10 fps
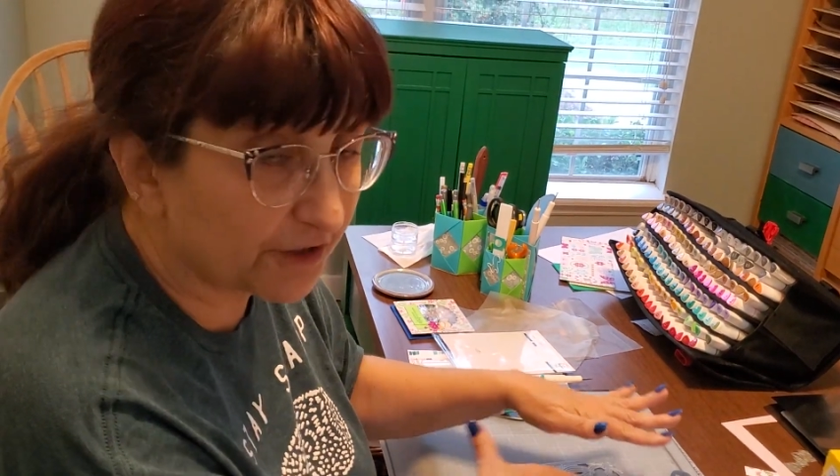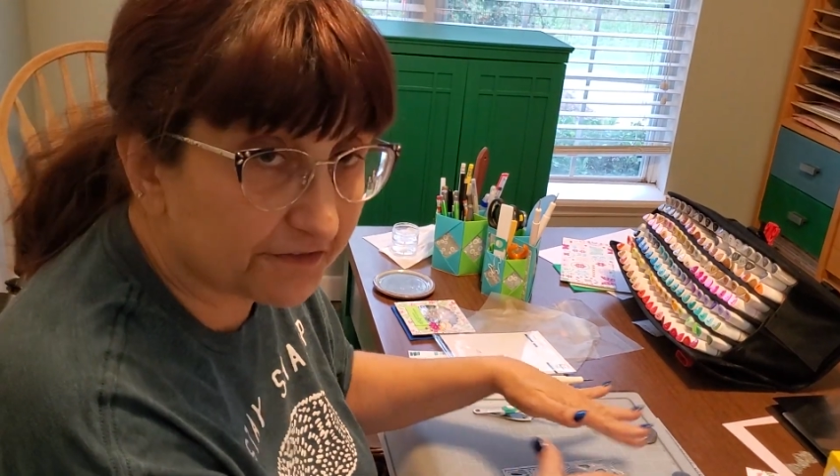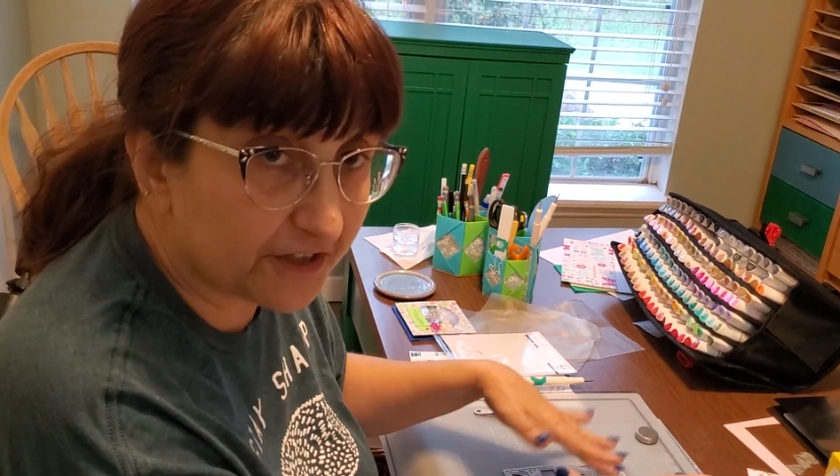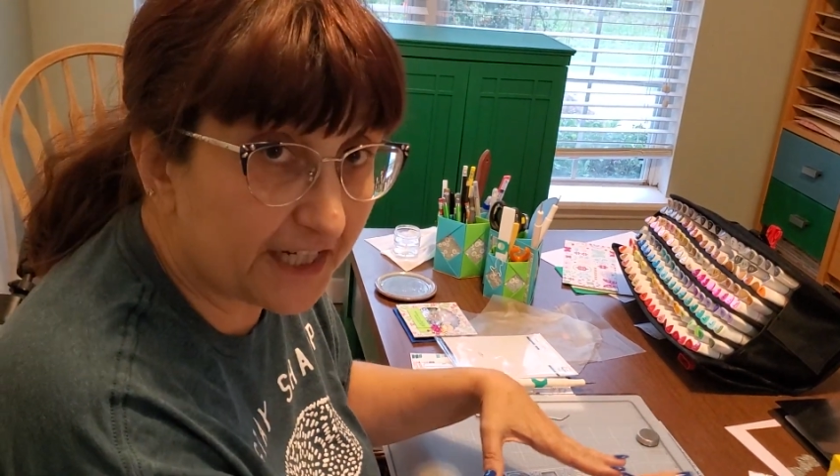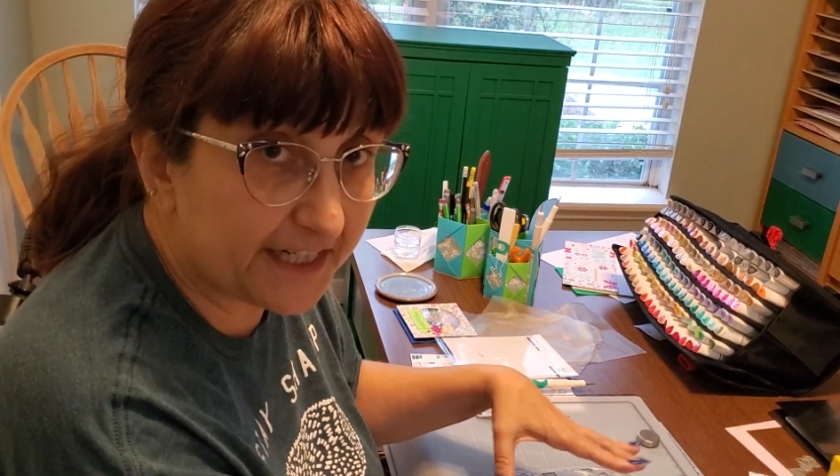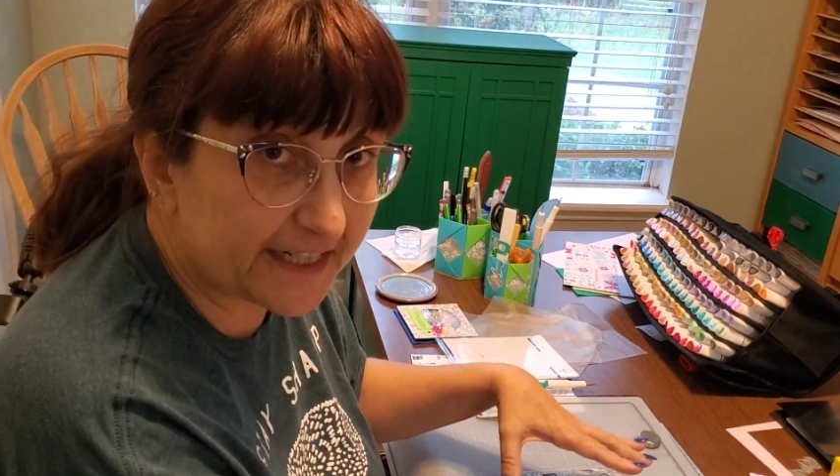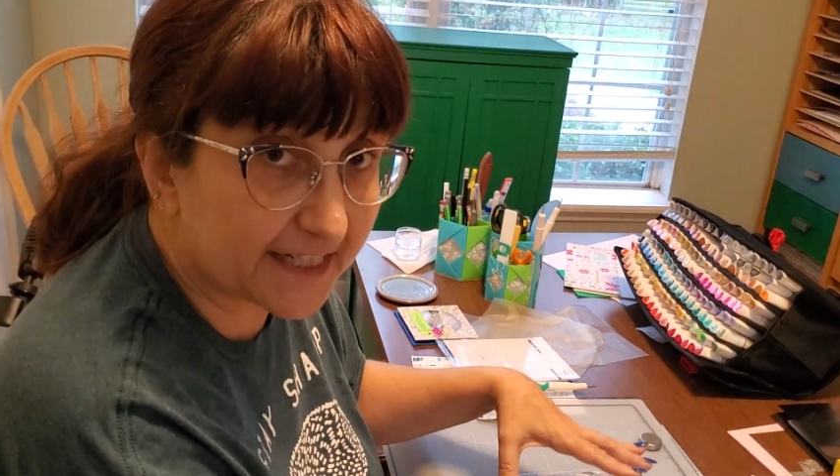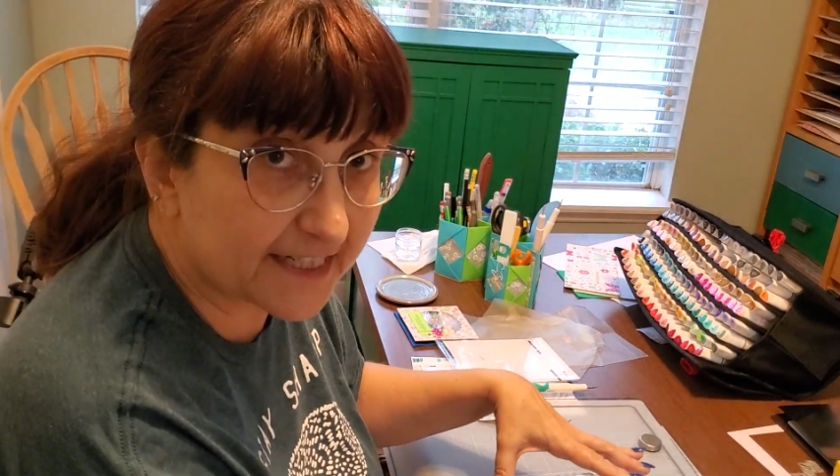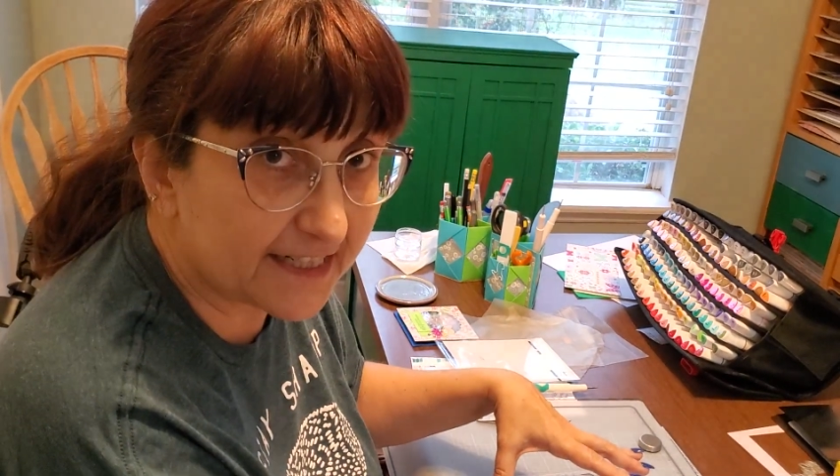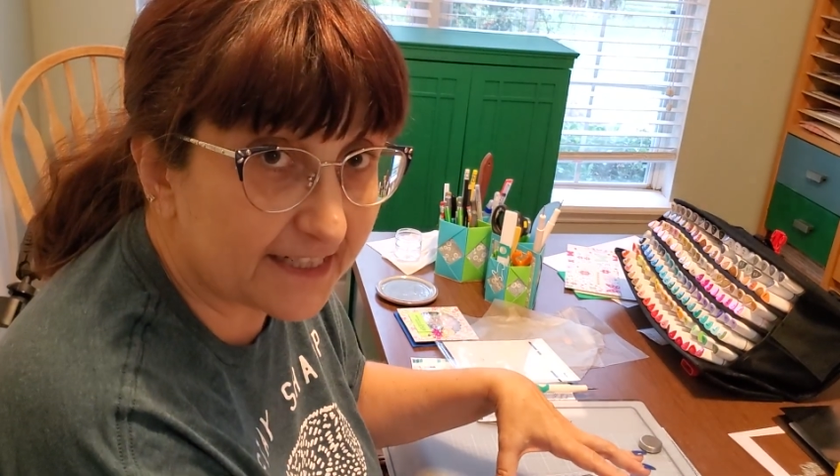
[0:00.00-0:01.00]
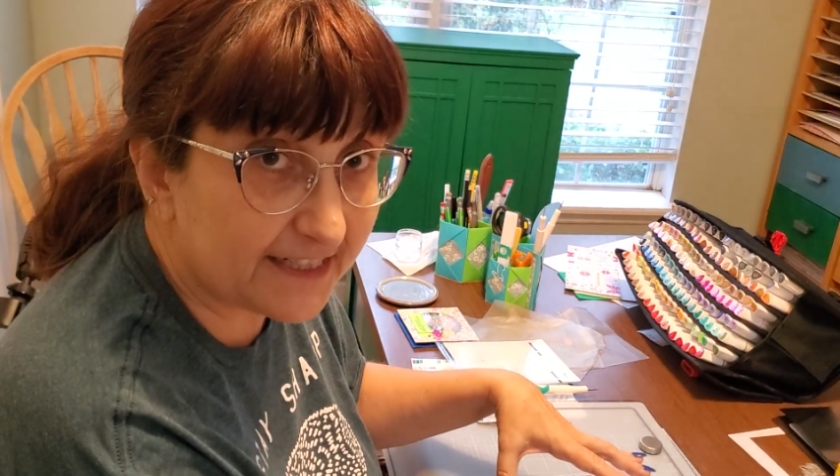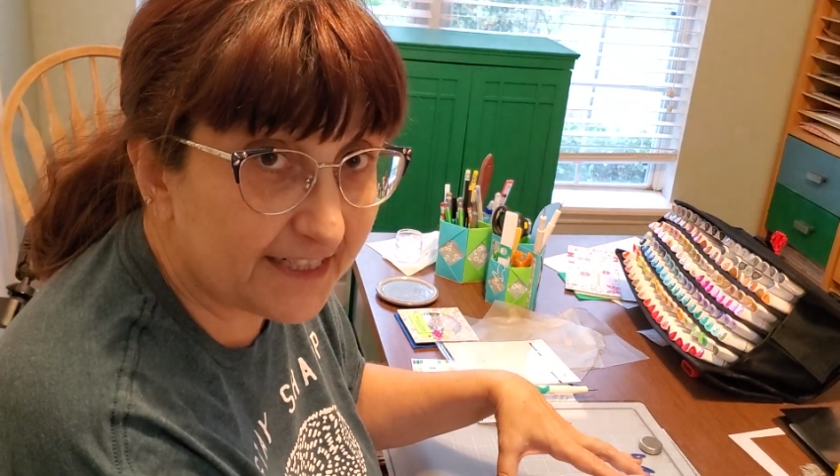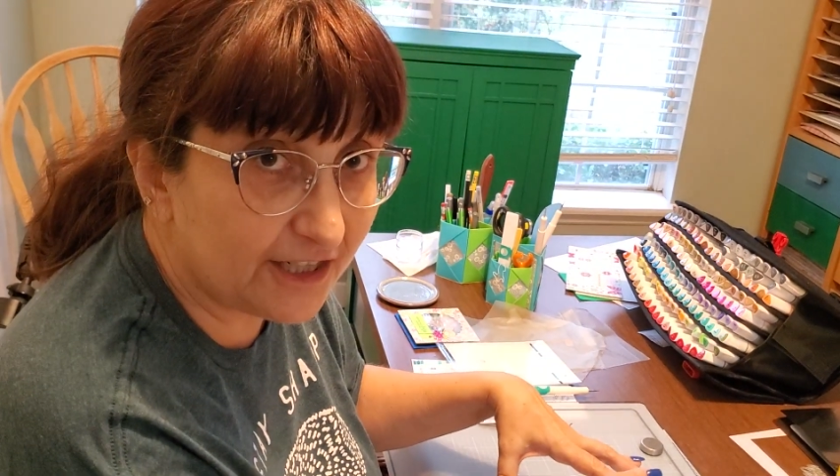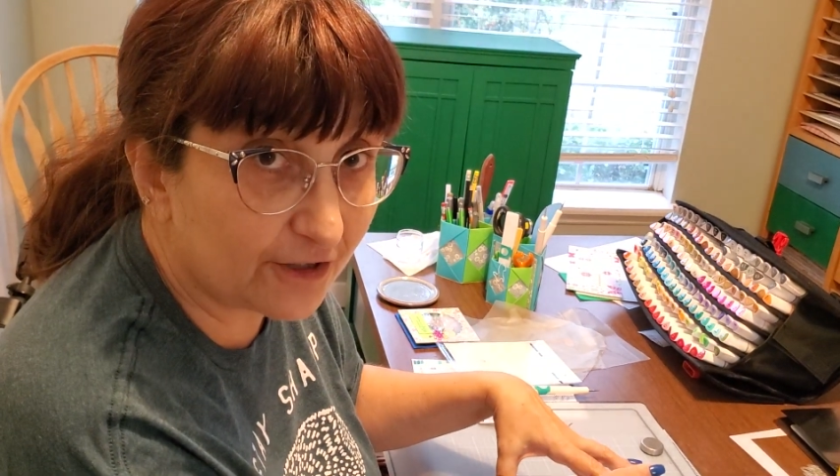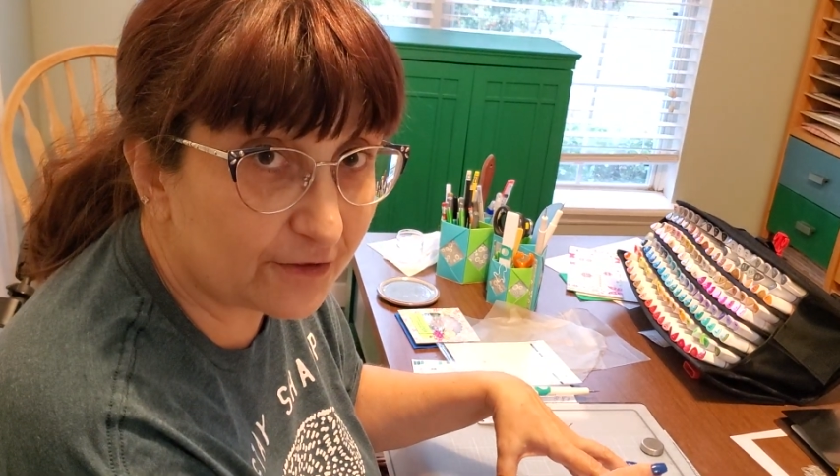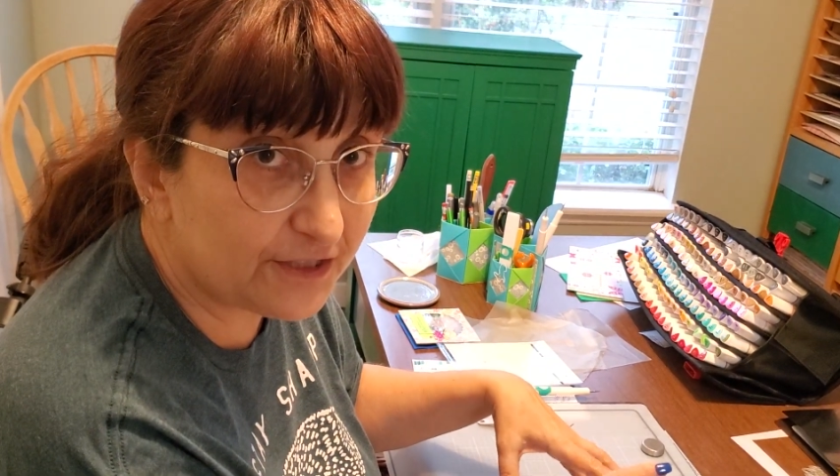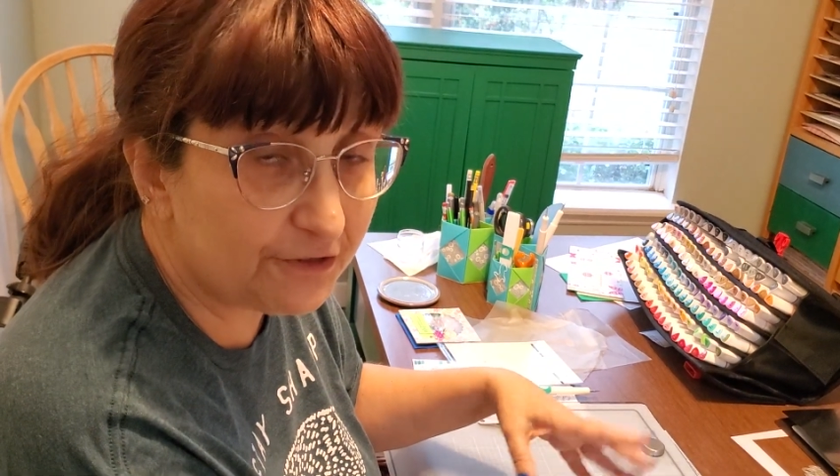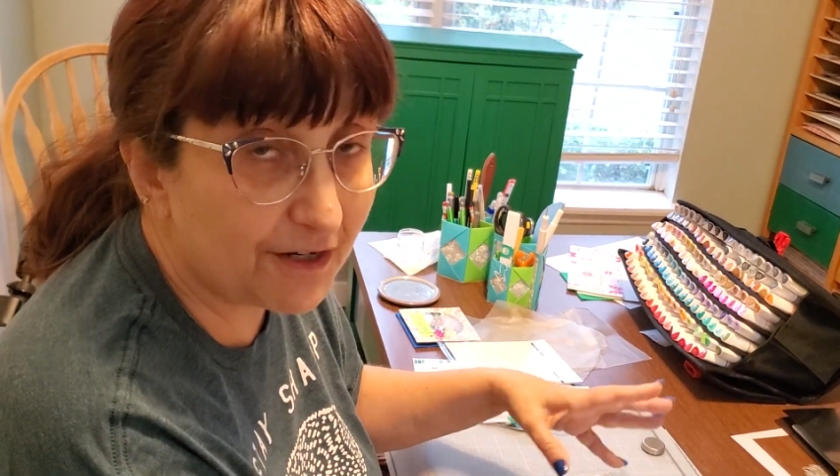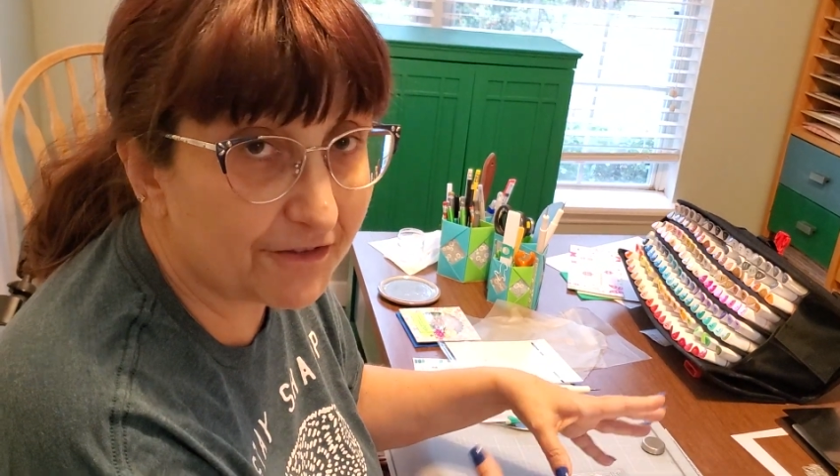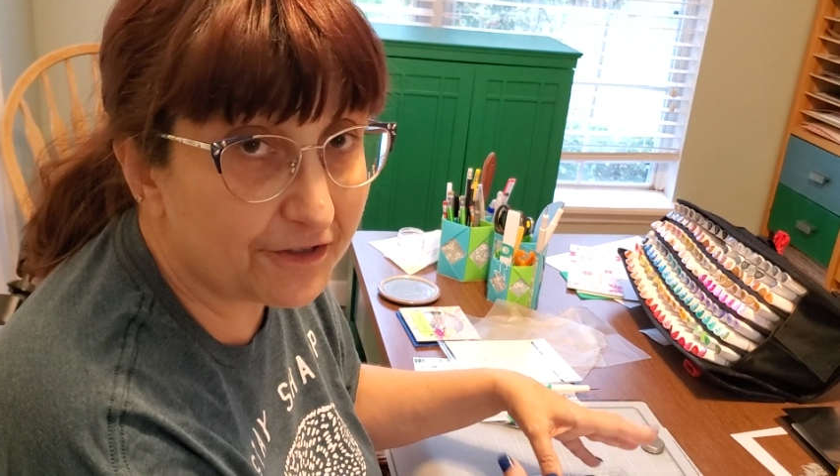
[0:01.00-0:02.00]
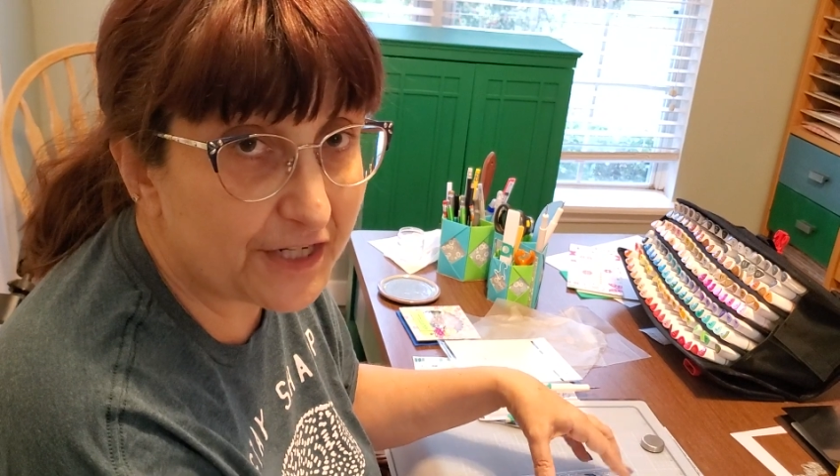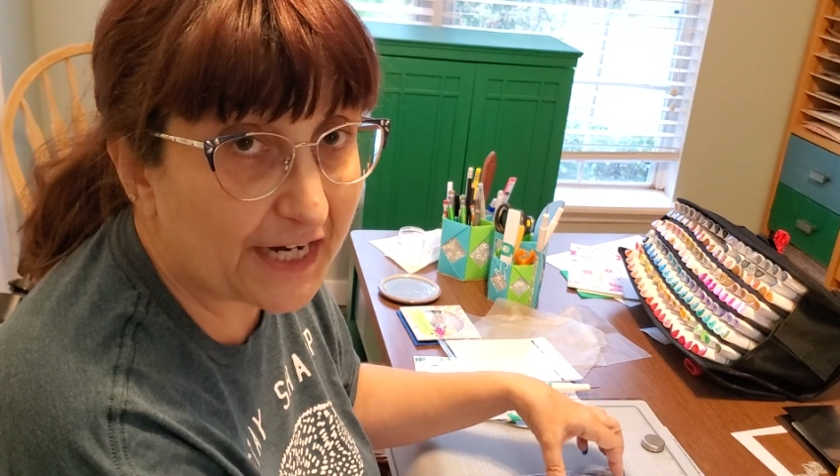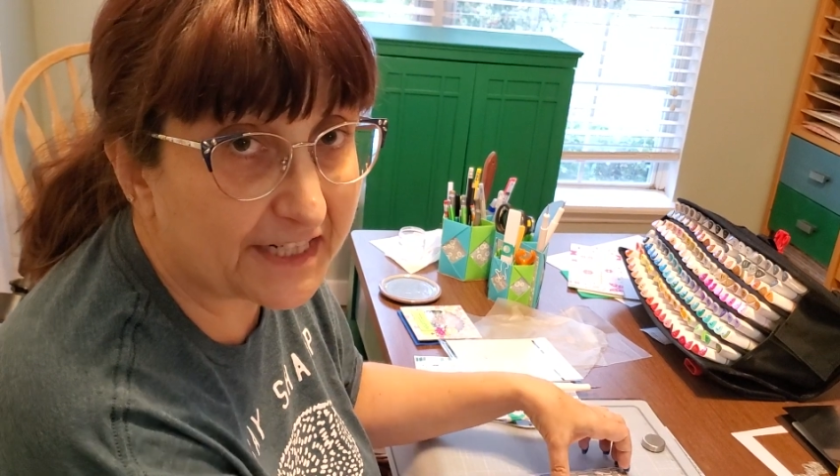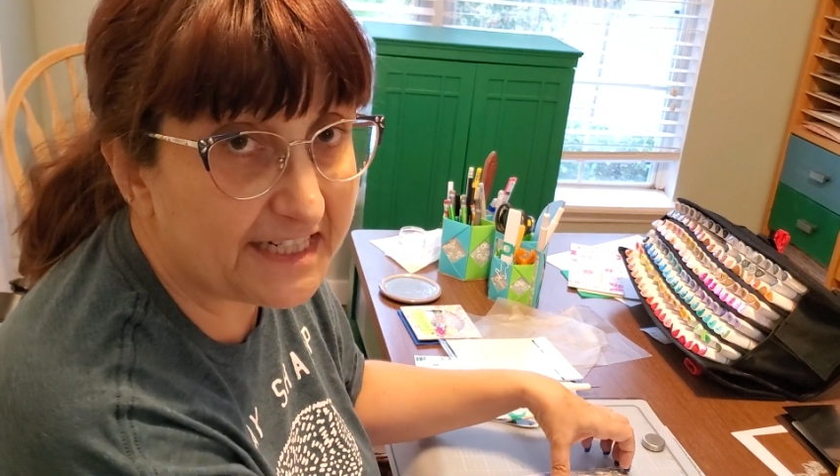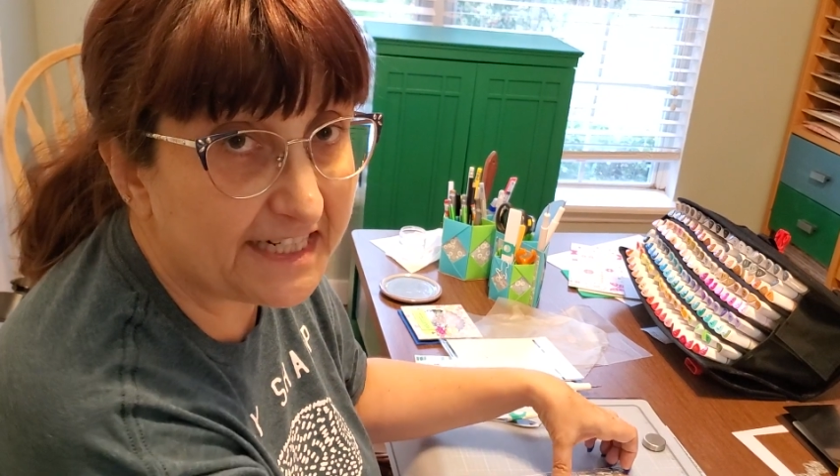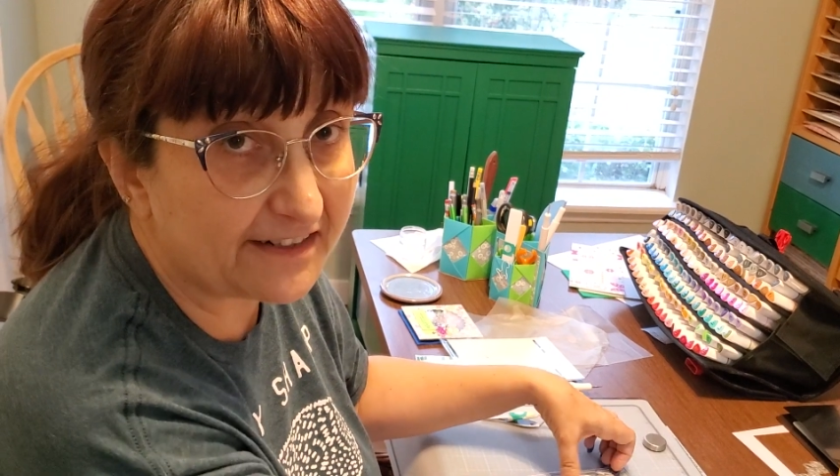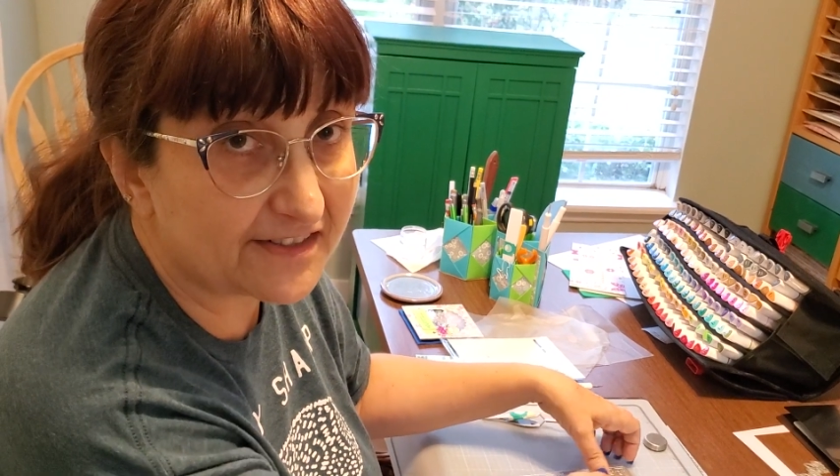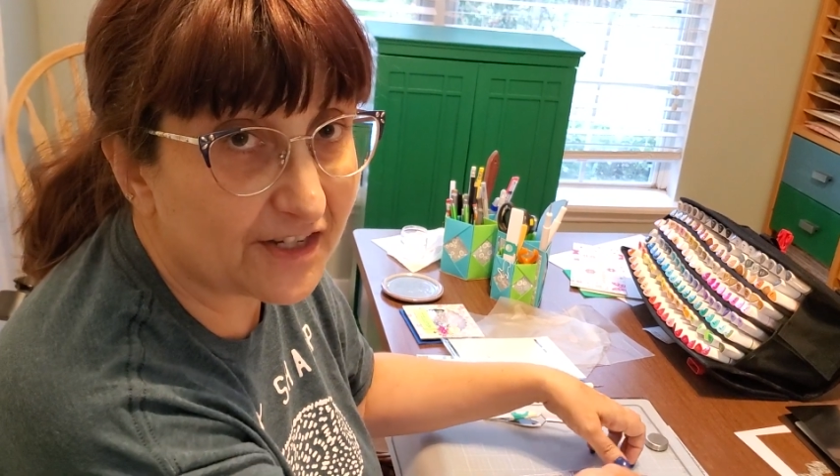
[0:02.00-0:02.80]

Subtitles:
of like, you know, do other techniques.